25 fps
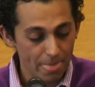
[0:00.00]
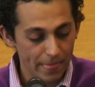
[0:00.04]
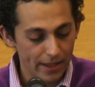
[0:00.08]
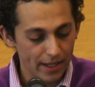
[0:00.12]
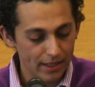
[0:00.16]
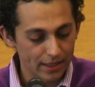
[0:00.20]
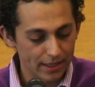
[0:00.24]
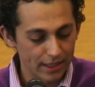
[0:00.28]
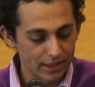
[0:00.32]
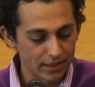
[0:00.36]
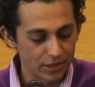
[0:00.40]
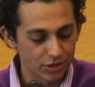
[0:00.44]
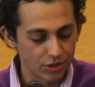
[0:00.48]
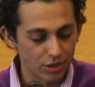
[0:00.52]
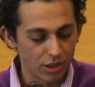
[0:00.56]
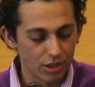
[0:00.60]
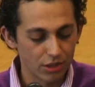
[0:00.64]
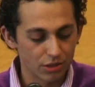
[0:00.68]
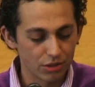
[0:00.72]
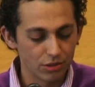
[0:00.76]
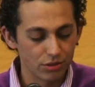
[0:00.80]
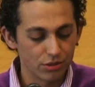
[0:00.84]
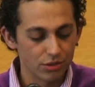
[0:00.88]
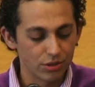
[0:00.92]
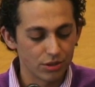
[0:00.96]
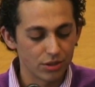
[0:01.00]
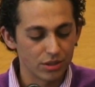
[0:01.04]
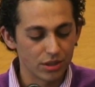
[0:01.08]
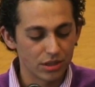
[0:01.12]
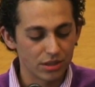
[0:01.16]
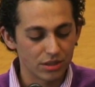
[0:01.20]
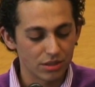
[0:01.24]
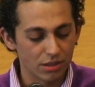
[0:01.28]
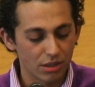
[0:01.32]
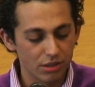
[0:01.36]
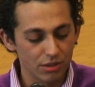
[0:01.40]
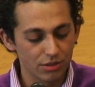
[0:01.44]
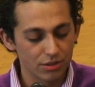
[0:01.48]
Again, drug users
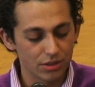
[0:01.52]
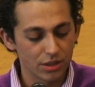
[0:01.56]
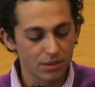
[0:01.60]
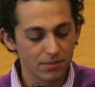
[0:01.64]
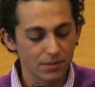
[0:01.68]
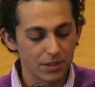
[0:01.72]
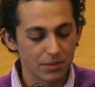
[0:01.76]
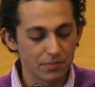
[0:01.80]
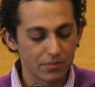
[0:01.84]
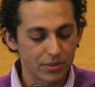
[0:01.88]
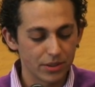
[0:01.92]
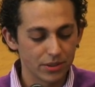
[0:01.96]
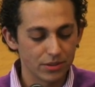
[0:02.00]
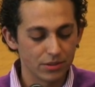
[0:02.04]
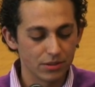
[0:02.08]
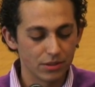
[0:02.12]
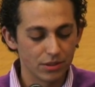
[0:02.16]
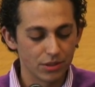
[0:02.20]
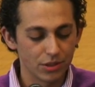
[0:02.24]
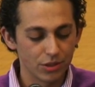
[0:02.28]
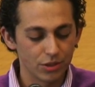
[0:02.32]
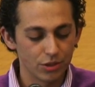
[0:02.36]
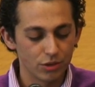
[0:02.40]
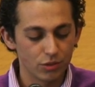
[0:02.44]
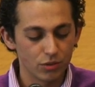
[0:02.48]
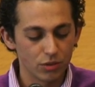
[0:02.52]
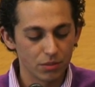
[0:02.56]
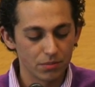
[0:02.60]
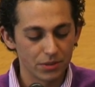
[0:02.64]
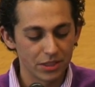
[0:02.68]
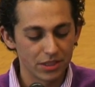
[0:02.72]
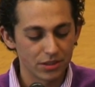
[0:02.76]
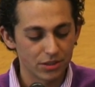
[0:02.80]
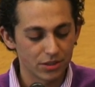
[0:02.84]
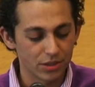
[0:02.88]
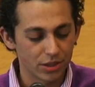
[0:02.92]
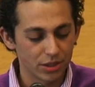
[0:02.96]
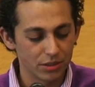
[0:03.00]
exclusively personal use will be
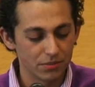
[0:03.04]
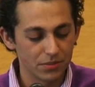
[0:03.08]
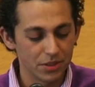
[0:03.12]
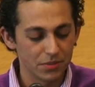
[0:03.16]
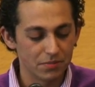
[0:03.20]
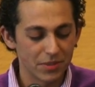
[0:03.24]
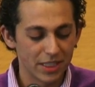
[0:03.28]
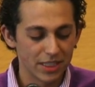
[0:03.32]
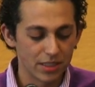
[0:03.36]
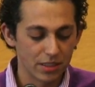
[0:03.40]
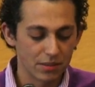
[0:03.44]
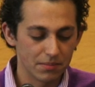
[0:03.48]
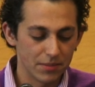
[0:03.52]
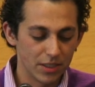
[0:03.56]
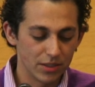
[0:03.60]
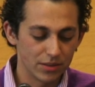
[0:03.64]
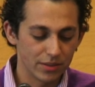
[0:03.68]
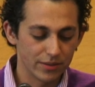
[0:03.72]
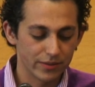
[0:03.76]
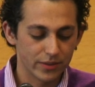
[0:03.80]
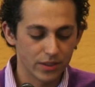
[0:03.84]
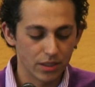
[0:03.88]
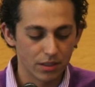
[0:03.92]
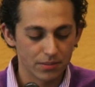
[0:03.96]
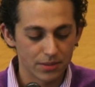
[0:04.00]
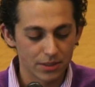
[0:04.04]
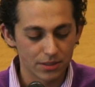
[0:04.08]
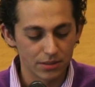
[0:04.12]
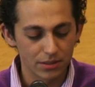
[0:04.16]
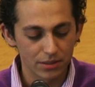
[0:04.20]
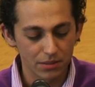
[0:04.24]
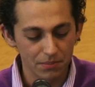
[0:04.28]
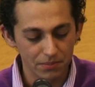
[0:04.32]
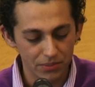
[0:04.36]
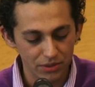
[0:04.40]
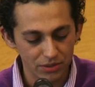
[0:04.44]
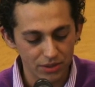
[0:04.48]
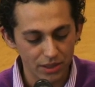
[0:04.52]
determined by the amount of substance
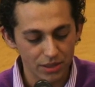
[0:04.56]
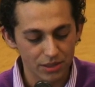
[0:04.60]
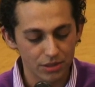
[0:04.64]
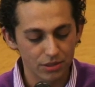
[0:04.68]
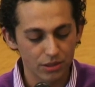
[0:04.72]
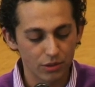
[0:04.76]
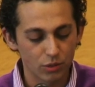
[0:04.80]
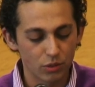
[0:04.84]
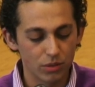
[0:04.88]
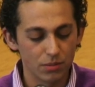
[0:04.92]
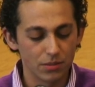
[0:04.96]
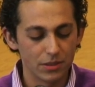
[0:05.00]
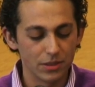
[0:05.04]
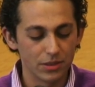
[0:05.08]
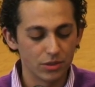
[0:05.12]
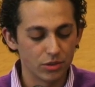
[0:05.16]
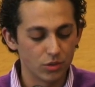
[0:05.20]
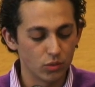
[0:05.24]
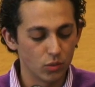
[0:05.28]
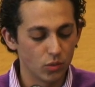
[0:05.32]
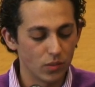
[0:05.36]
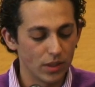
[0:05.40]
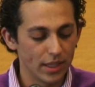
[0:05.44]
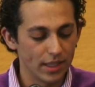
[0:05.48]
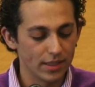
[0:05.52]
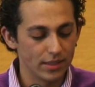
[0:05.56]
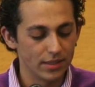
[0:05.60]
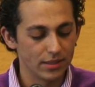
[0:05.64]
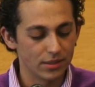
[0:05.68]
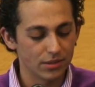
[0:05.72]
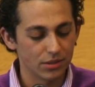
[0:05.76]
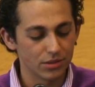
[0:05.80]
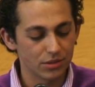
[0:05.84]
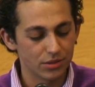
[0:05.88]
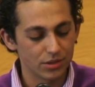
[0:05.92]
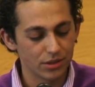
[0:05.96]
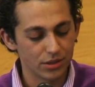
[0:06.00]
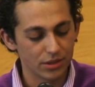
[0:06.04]
in possession equivalent to what is
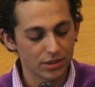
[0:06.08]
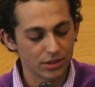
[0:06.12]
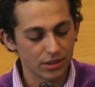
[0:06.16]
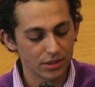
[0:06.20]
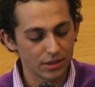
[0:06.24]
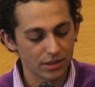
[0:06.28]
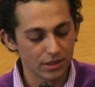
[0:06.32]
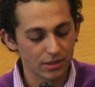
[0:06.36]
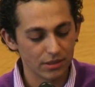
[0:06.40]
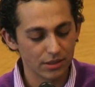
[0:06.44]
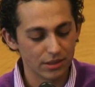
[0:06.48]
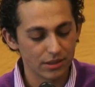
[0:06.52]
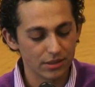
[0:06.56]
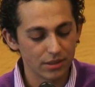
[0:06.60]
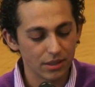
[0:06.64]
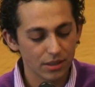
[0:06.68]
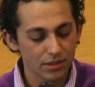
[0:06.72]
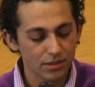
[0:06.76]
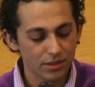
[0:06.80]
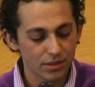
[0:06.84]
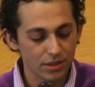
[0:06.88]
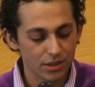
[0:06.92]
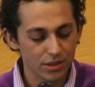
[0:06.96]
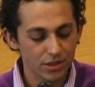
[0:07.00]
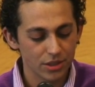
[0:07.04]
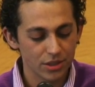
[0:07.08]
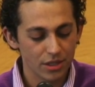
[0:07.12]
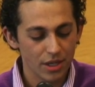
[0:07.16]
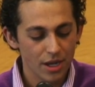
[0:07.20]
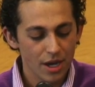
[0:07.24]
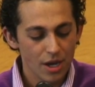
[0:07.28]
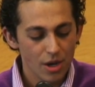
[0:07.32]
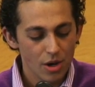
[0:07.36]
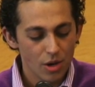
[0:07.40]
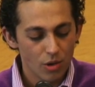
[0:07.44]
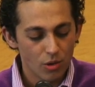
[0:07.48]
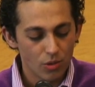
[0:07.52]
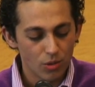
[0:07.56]
considered a daily dosage,
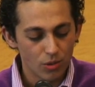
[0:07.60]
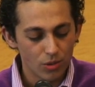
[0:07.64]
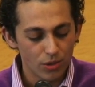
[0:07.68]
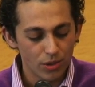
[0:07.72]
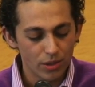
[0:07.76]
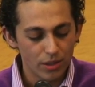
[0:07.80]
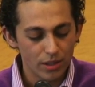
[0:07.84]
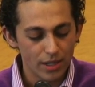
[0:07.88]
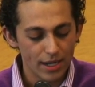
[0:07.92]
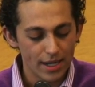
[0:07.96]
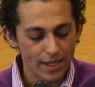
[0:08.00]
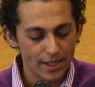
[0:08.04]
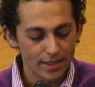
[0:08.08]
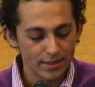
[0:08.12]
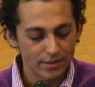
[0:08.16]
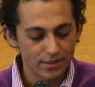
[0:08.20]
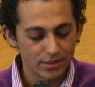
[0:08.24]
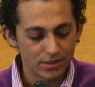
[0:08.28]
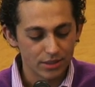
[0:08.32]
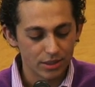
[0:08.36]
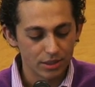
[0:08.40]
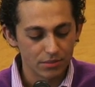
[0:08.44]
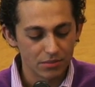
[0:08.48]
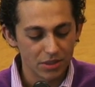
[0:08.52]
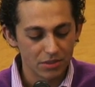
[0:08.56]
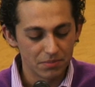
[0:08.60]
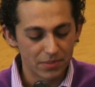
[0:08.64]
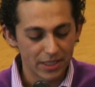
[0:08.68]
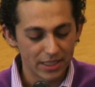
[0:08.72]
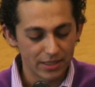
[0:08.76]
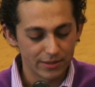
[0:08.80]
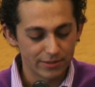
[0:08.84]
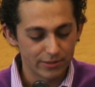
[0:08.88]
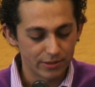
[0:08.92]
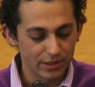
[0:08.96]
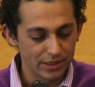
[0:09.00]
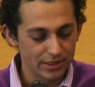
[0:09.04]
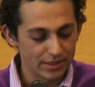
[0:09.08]
or as determined by
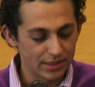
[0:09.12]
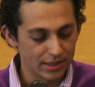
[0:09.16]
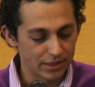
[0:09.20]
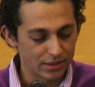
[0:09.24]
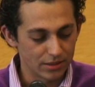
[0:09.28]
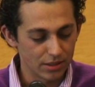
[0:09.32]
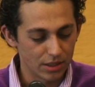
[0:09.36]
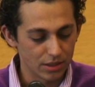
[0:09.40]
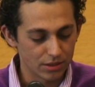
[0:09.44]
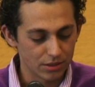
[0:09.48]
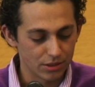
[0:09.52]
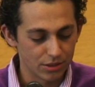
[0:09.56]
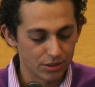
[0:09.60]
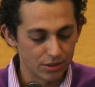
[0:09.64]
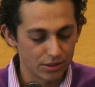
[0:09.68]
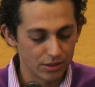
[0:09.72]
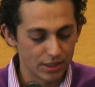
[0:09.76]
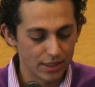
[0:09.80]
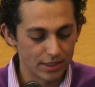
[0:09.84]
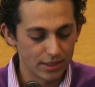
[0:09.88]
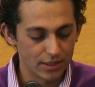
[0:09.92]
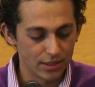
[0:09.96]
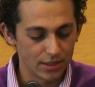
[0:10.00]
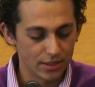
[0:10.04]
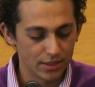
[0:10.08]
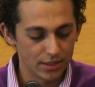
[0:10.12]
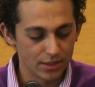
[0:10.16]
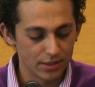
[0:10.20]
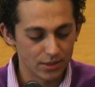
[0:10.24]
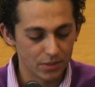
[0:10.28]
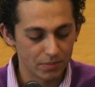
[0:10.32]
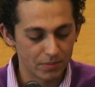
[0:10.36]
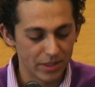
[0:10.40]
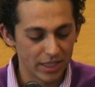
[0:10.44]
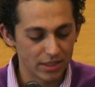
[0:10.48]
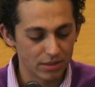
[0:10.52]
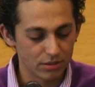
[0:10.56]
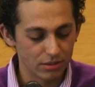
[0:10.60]
the forensic doctor and a
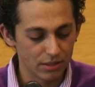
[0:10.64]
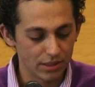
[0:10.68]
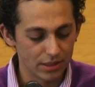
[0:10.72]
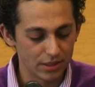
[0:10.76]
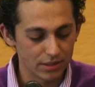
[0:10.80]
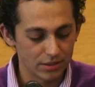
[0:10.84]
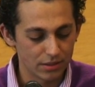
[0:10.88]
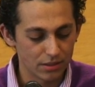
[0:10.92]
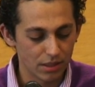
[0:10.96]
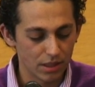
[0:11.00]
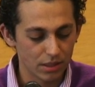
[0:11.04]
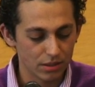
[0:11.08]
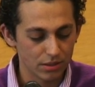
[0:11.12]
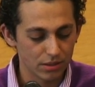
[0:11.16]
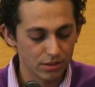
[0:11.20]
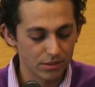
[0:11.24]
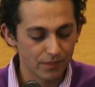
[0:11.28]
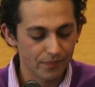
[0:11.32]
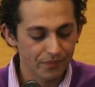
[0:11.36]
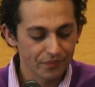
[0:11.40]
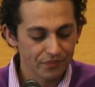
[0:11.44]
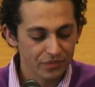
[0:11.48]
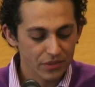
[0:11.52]
specialized doctor.